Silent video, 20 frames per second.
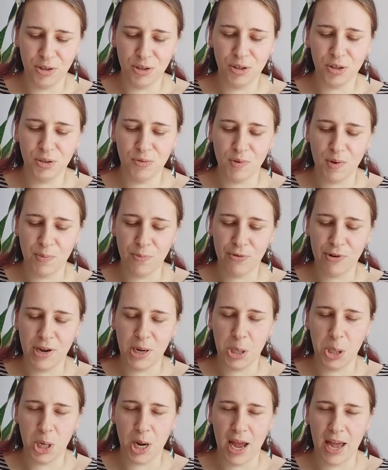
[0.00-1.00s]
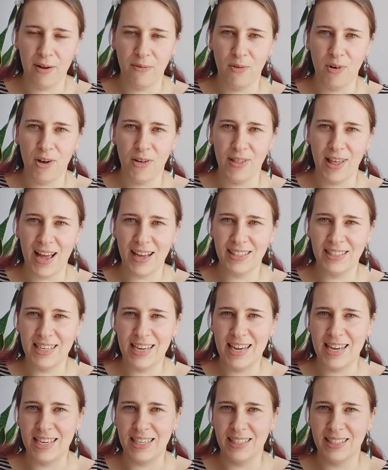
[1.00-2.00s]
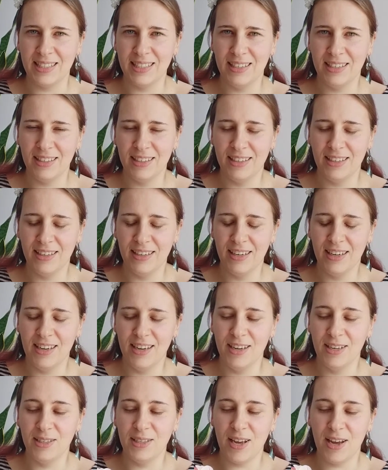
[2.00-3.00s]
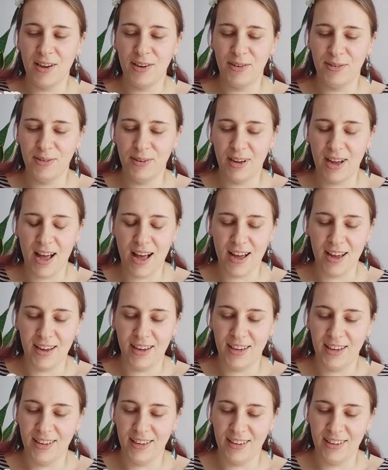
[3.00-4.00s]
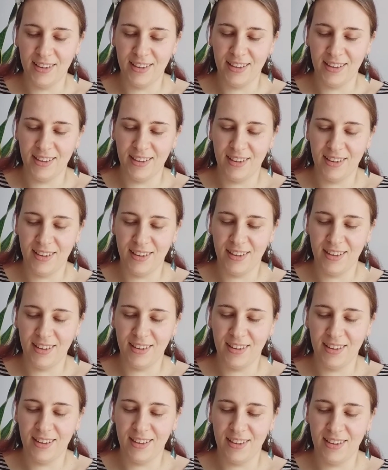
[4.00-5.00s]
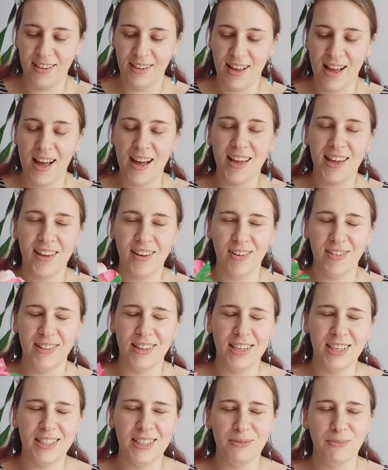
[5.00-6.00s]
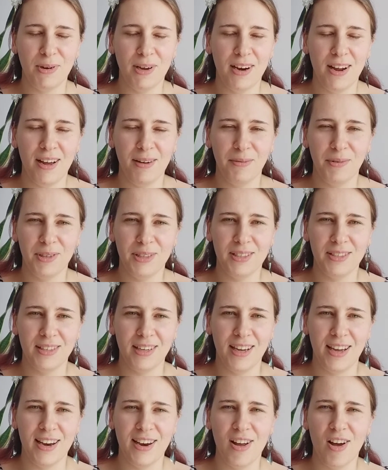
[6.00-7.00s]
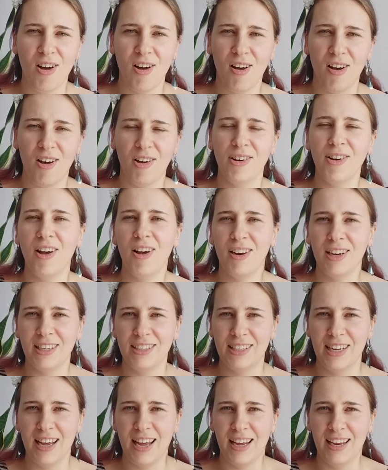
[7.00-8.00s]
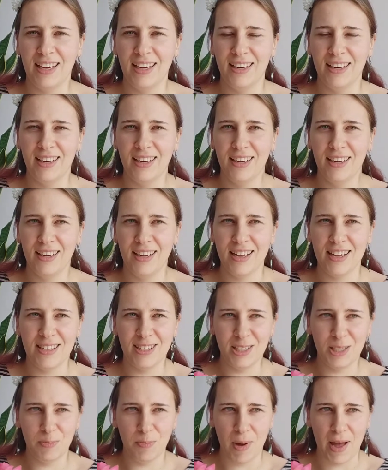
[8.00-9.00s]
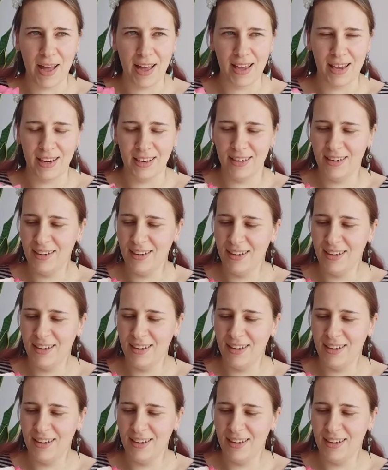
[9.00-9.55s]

to appreciate what that is. So I got this when I was on holiday in Spain,